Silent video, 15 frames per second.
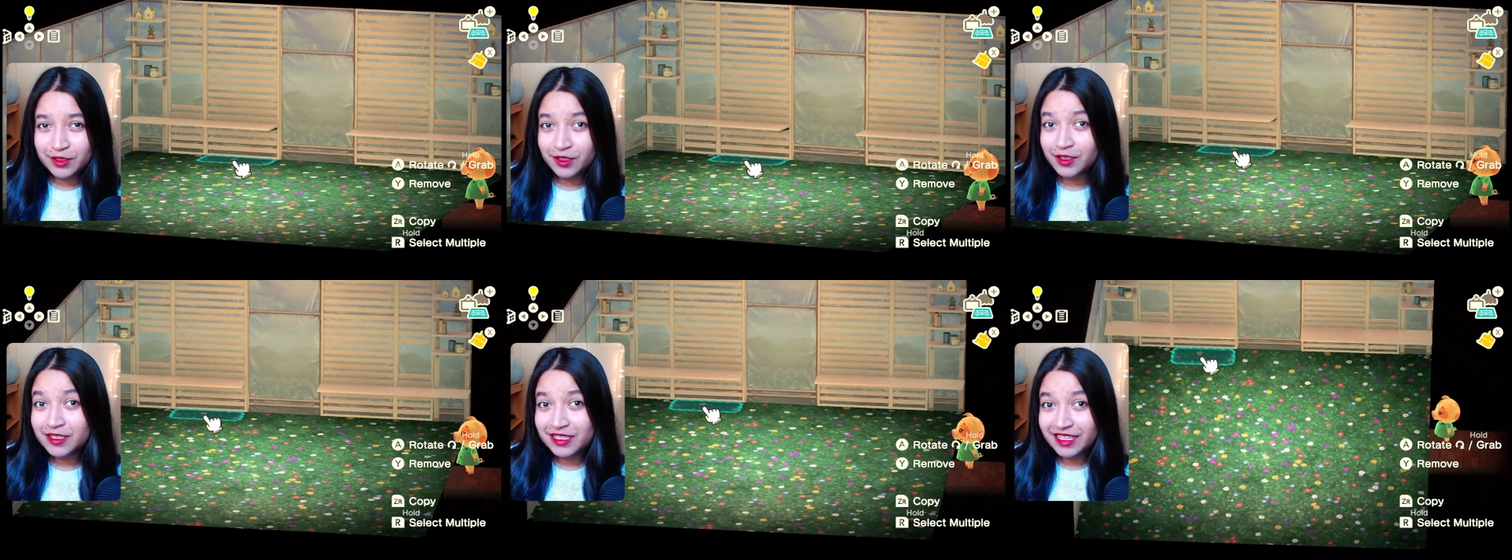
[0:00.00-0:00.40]

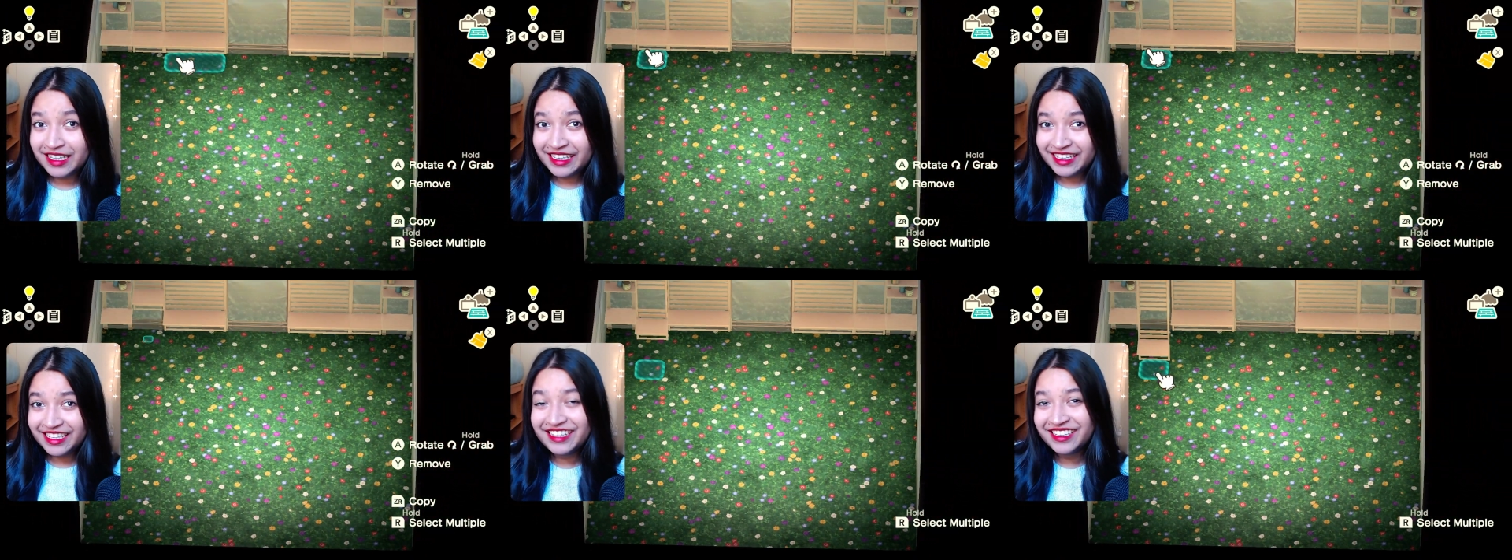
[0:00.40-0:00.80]
looks
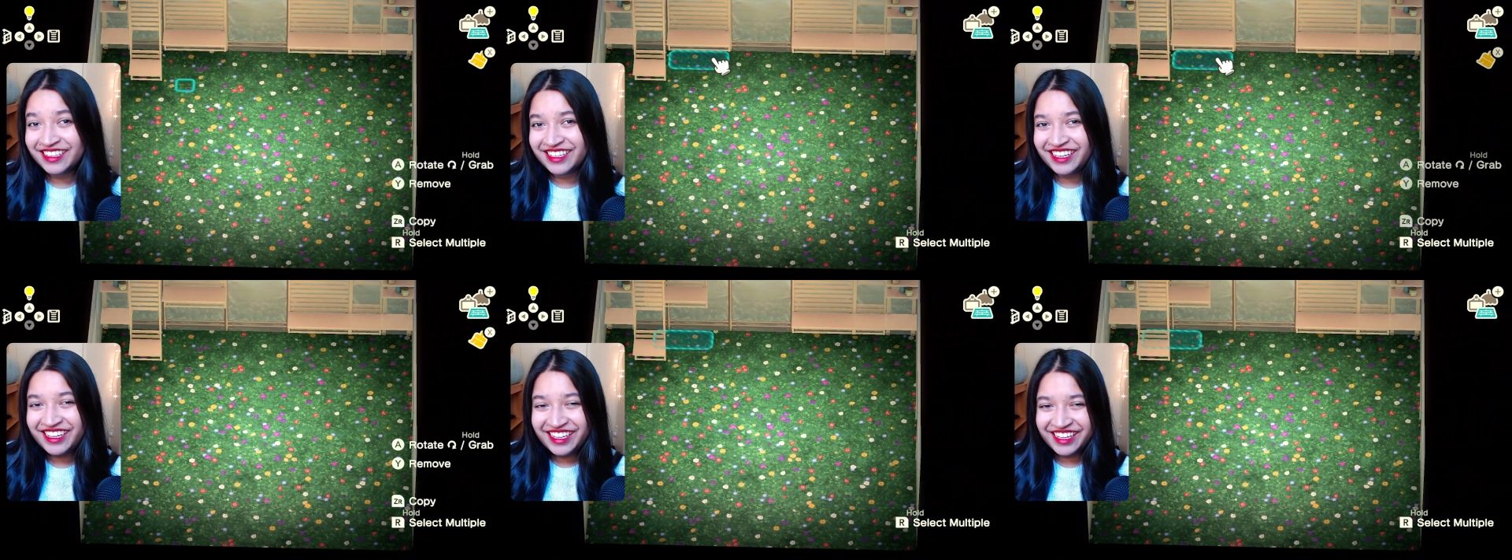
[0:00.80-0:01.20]
like.
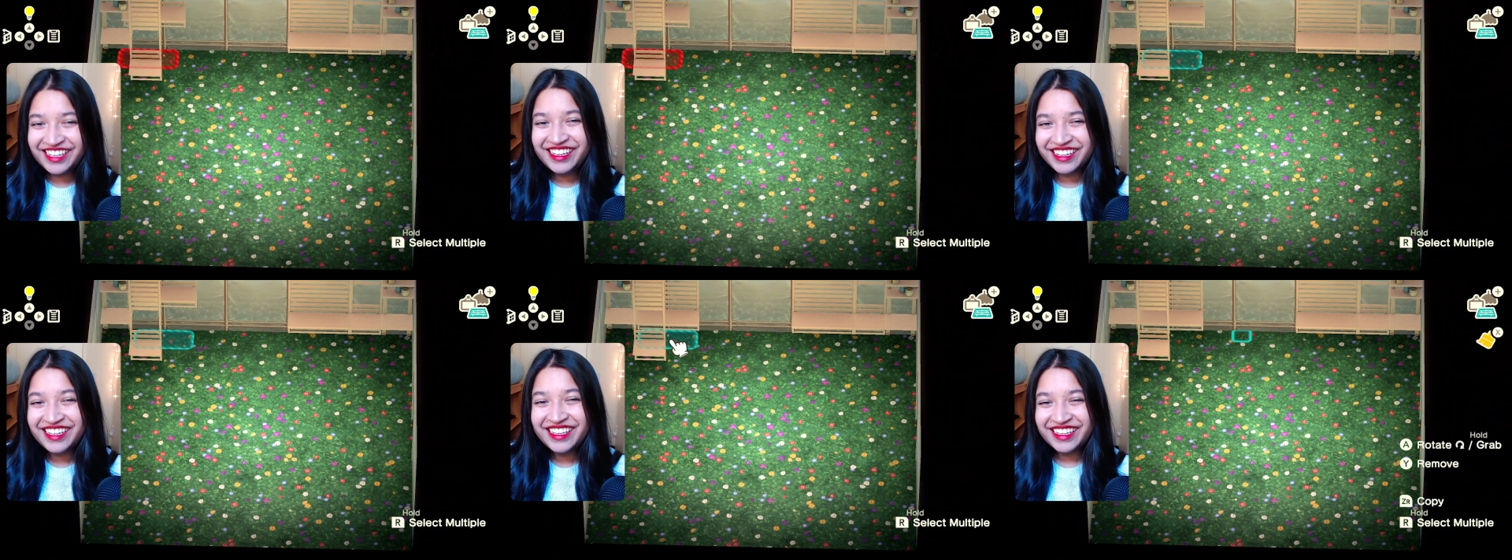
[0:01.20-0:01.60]

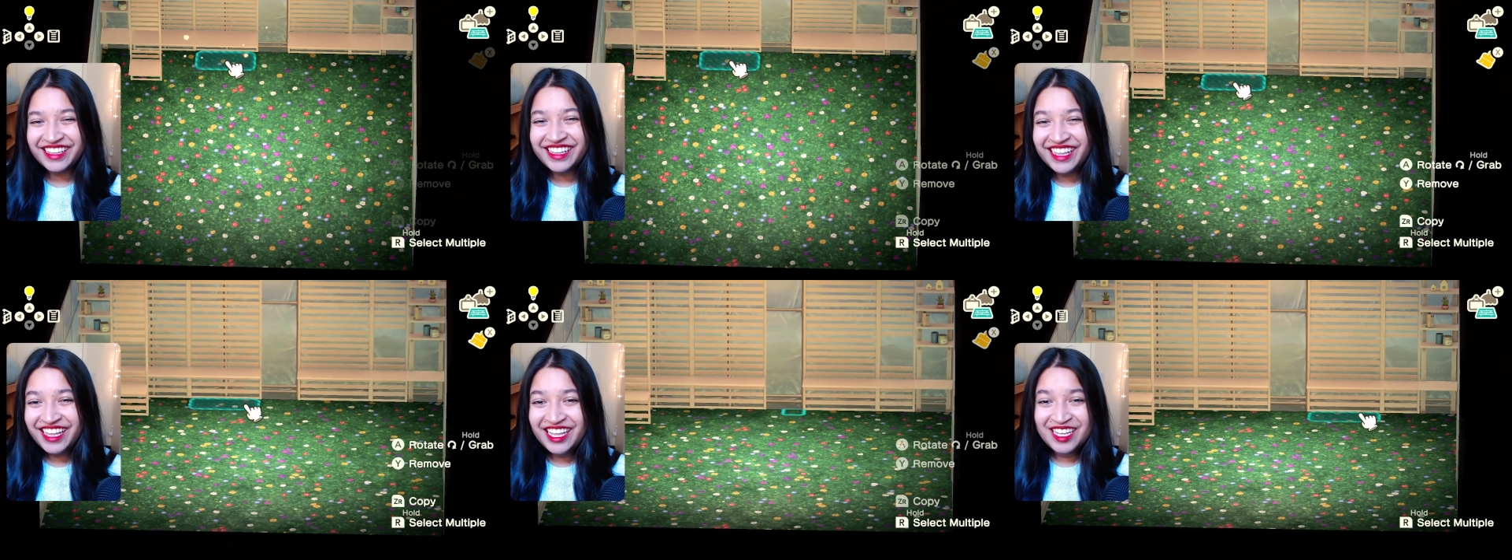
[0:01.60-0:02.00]

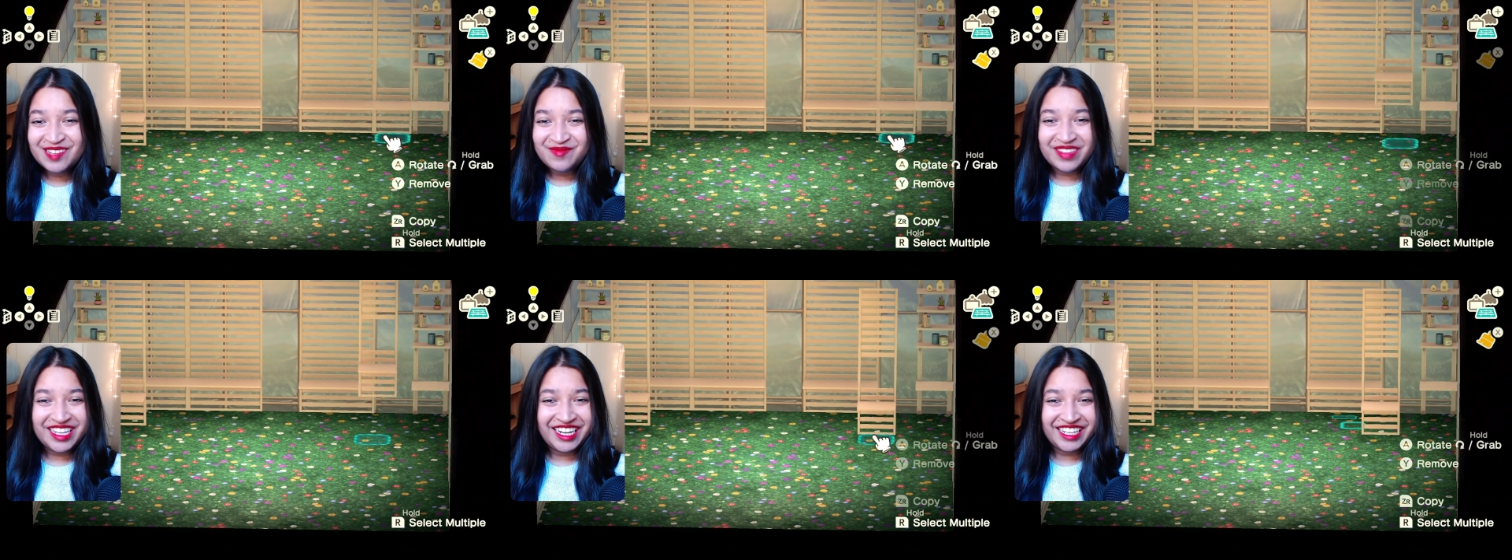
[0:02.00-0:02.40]

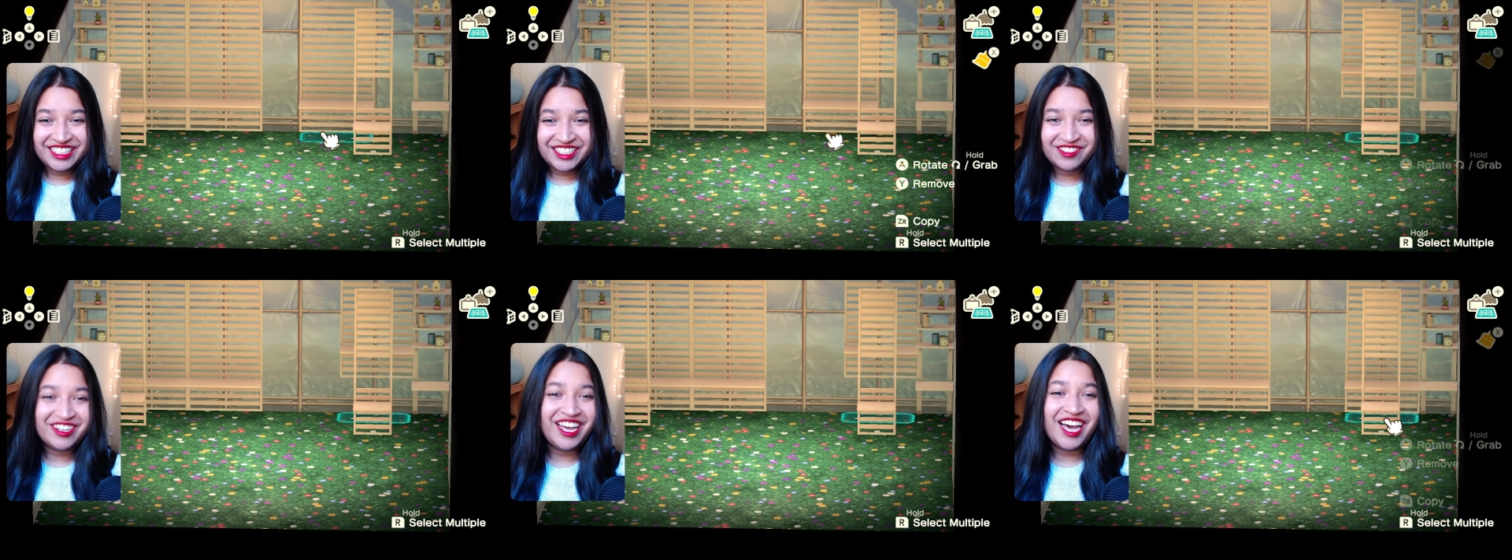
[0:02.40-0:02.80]
And I
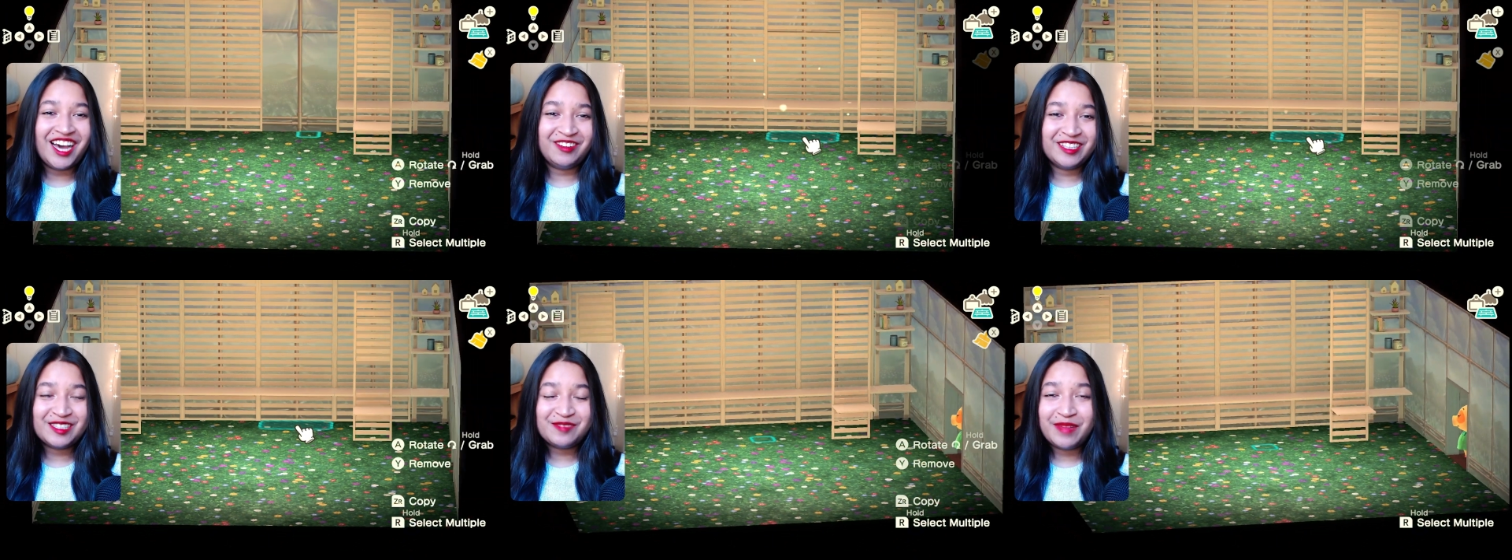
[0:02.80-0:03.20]
don't know how
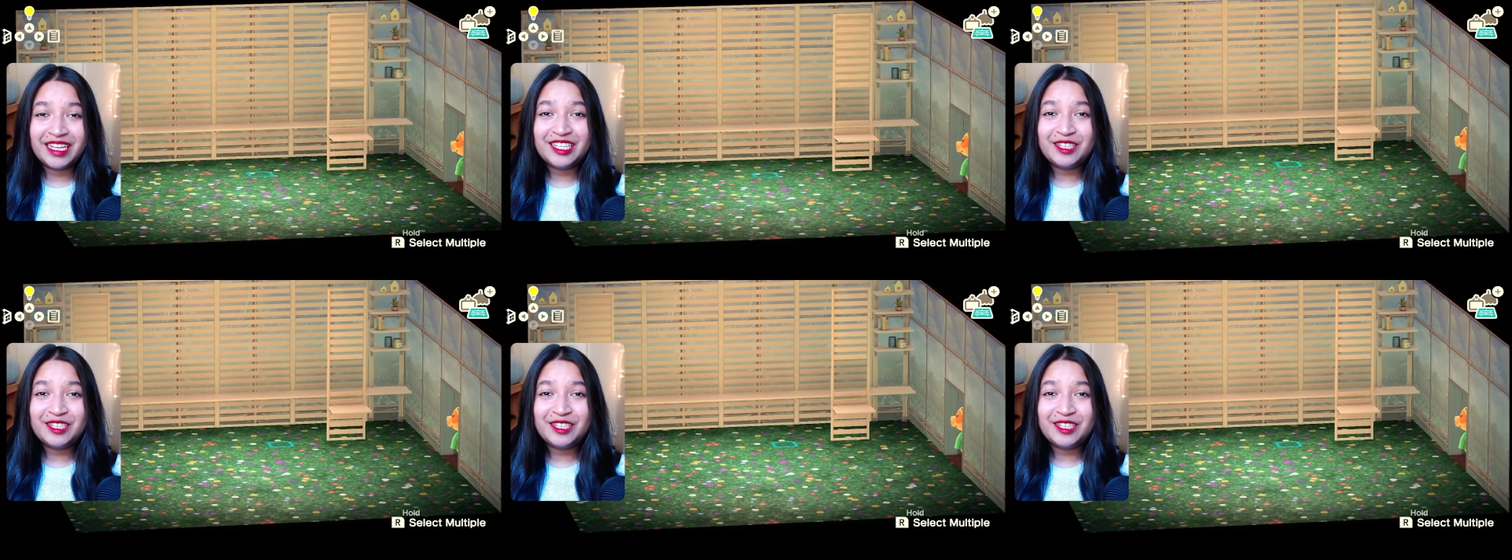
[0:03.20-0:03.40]
it's meant to